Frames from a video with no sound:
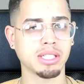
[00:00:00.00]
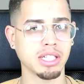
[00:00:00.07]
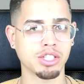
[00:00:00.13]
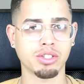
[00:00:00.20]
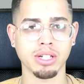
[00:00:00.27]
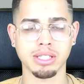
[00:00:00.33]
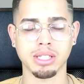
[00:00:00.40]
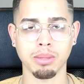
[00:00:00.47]
me just
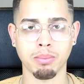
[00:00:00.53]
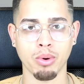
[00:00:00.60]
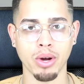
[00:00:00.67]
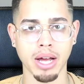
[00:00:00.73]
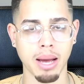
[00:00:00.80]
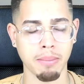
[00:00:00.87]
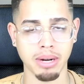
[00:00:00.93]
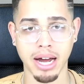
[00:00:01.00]
get straight to the
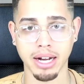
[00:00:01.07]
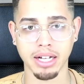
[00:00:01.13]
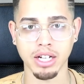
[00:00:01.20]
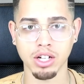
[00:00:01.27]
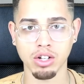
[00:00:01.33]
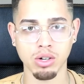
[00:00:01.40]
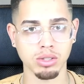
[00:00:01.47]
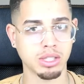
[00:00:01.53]
point. I mean, I
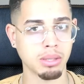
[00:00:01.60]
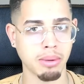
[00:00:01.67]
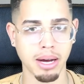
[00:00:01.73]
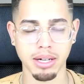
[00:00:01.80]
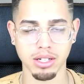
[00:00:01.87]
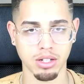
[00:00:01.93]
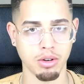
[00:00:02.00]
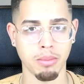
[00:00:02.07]
could
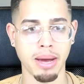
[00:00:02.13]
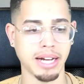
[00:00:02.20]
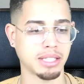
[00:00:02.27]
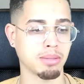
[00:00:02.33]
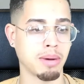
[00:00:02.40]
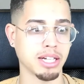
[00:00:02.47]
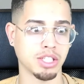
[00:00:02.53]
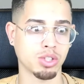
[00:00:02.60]
go
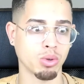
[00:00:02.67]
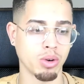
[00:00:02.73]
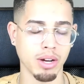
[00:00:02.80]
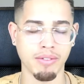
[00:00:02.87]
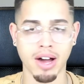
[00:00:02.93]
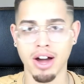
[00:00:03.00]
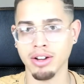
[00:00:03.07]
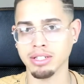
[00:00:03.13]
back to my
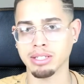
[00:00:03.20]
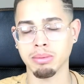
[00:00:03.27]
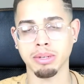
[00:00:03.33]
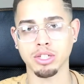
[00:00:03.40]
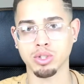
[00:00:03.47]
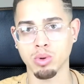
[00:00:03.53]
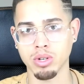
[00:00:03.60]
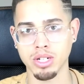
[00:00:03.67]
story of how I used to
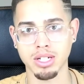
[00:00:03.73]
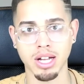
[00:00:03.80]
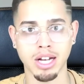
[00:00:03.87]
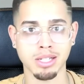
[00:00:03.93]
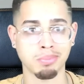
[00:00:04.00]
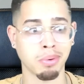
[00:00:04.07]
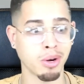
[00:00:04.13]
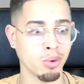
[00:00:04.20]
make
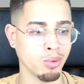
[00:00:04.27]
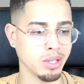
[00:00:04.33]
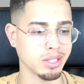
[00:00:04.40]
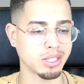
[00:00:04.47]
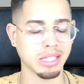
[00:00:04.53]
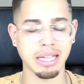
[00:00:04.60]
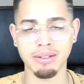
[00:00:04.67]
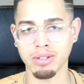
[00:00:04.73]
$200 per
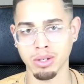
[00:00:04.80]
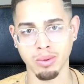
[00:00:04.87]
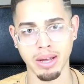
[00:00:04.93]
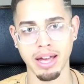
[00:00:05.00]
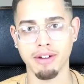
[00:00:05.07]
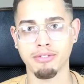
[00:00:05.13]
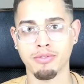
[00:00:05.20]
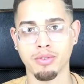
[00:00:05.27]
week, slaving
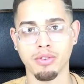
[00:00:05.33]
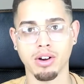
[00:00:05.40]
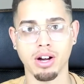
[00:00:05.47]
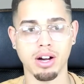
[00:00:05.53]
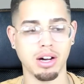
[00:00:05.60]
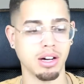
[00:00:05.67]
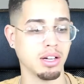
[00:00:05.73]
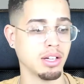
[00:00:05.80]
away at
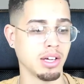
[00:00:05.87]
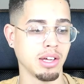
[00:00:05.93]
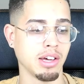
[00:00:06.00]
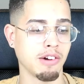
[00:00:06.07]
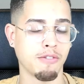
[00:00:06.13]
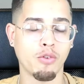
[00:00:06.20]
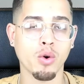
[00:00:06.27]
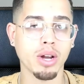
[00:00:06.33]

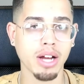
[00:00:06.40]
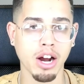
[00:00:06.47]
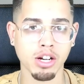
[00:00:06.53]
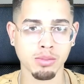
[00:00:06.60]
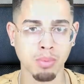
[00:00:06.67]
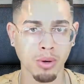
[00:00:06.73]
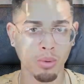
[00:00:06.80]
40 hours